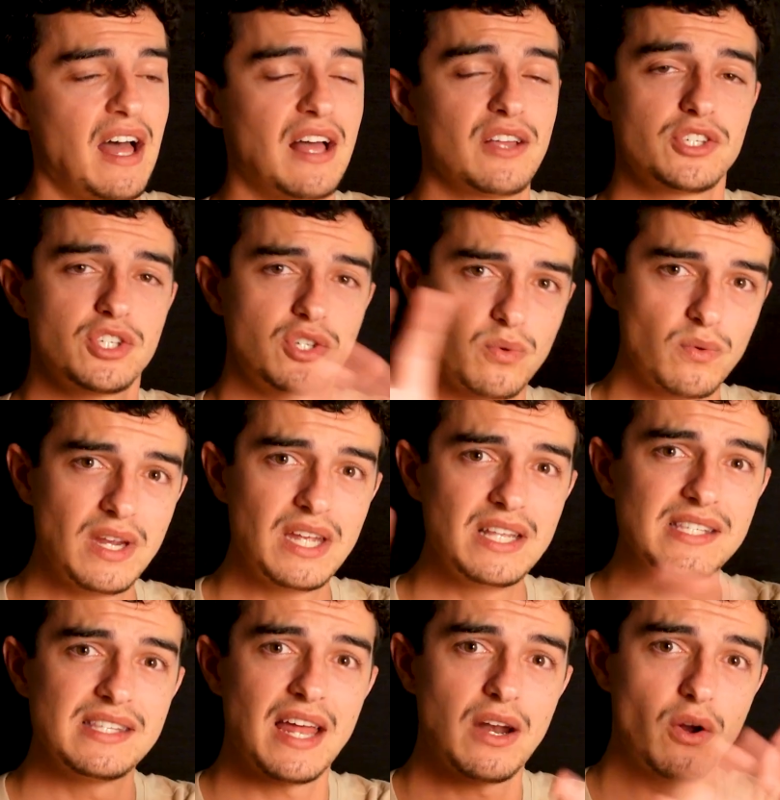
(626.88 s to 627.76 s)

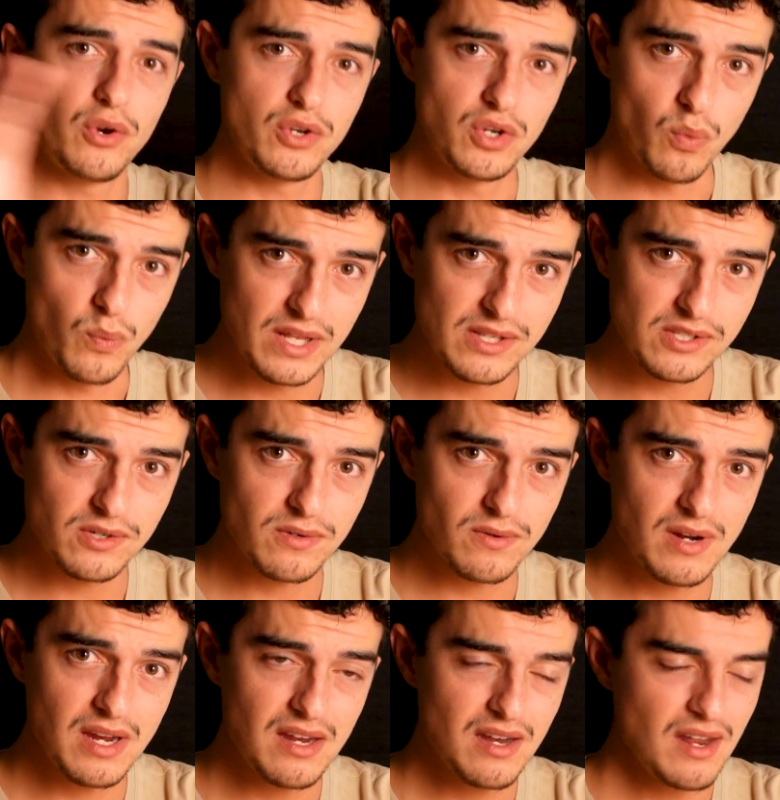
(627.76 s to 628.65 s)
screens that on your
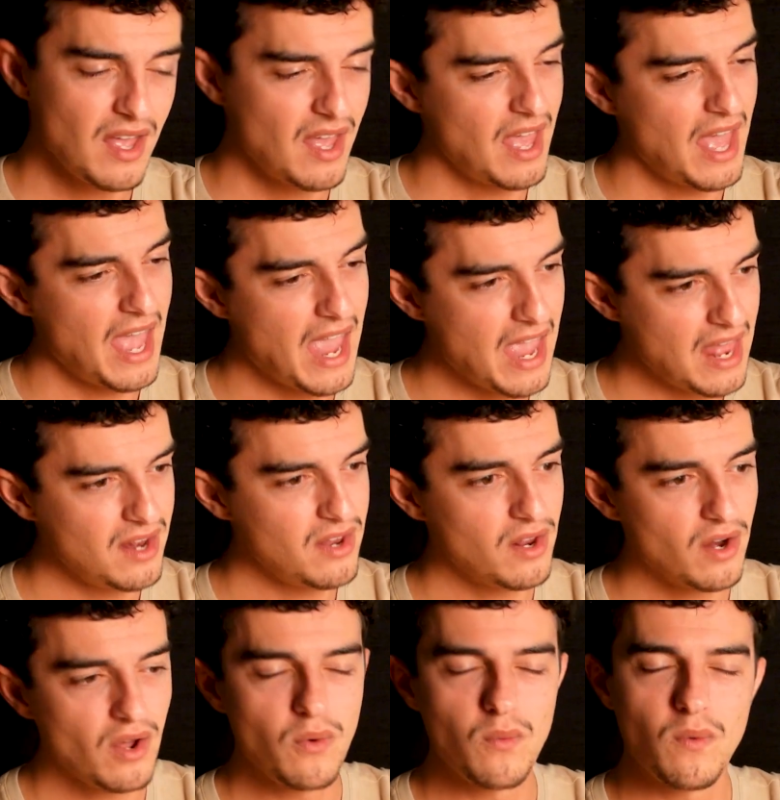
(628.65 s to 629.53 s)
windscreen. And
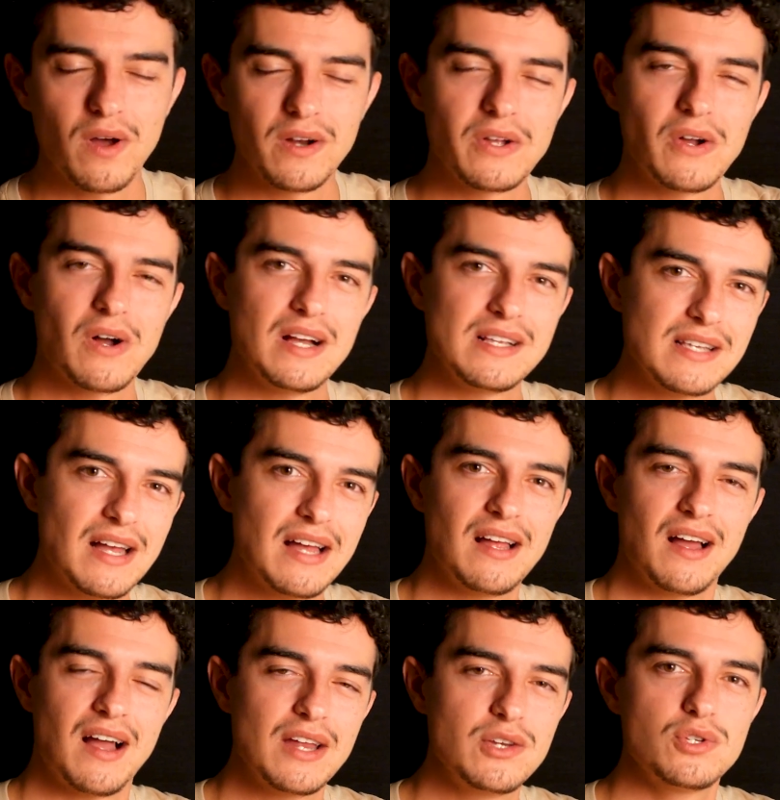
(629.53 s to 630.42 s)
you know what, guys,
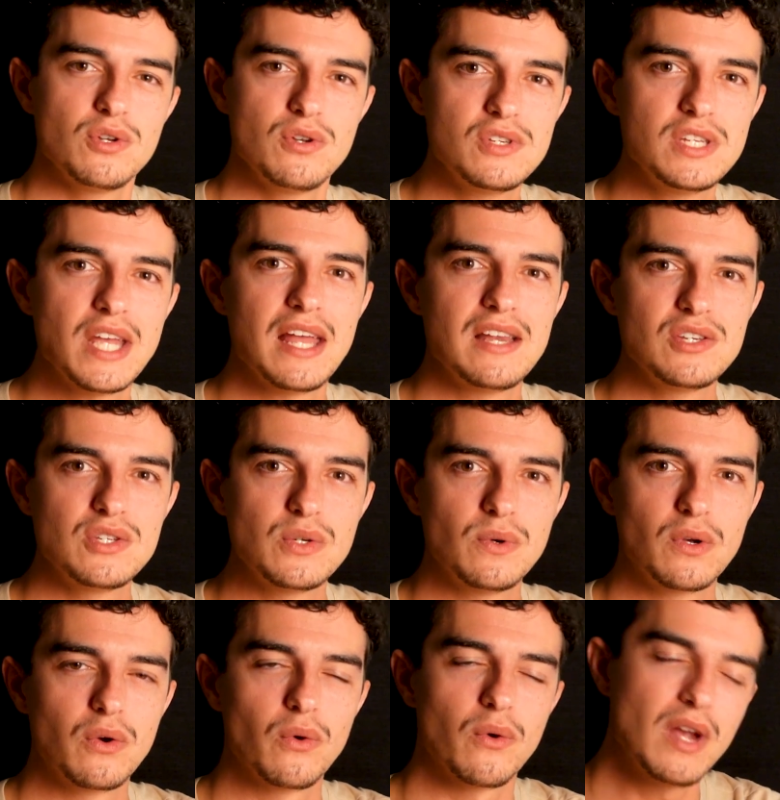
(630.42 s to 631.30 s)
I do tend
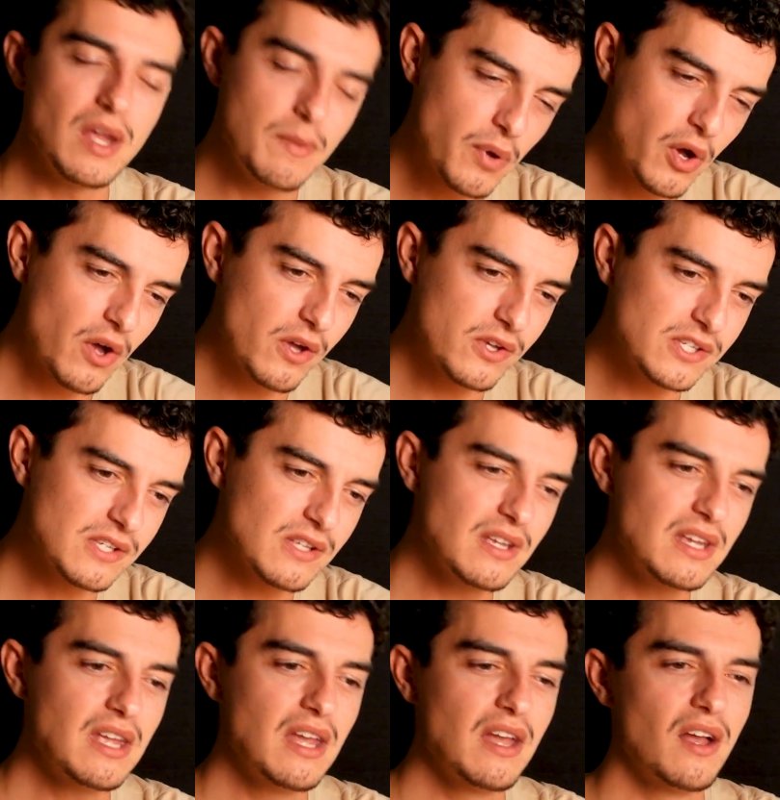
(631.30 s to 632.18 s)
to agree
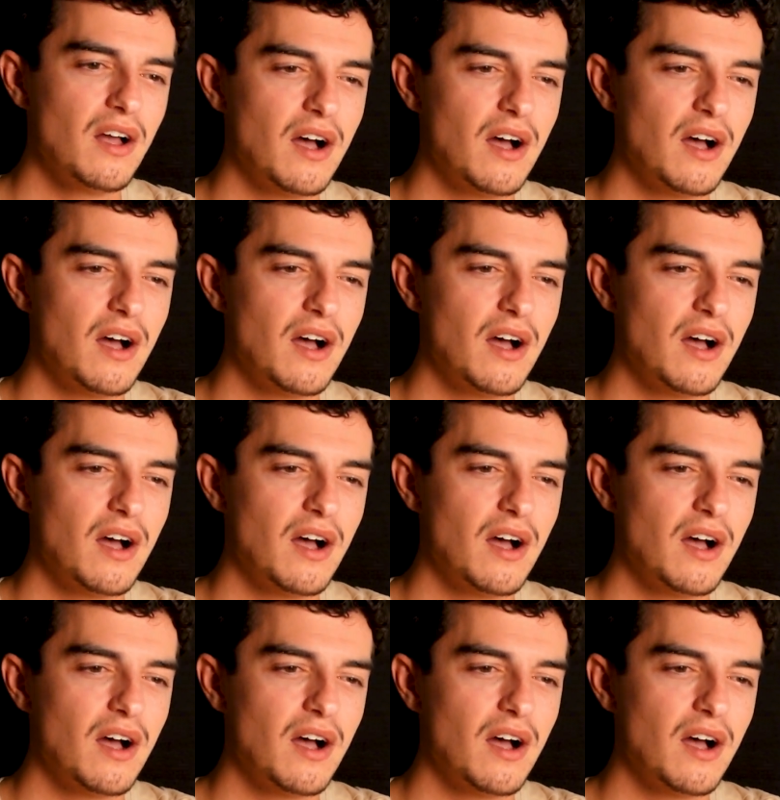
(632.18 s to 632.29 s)
personally.